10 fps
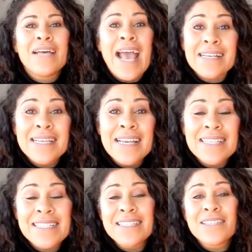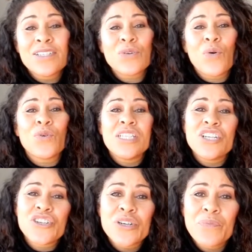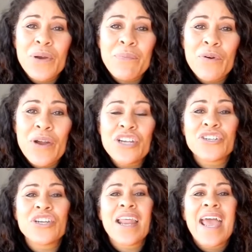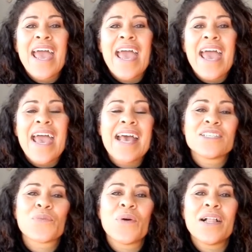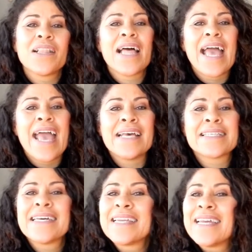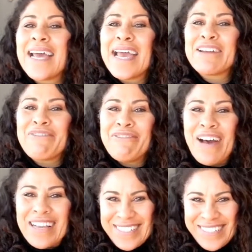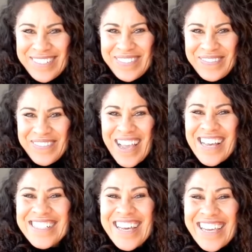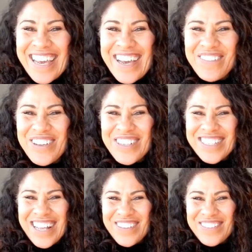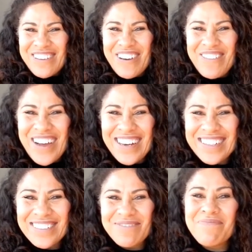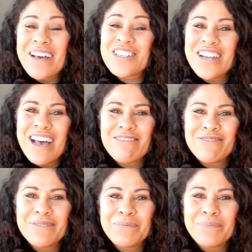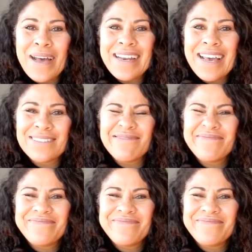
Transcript: acting lessons, audition preparation, as well as career advice. Take care of yourselves, everyone. Much love. Bye now.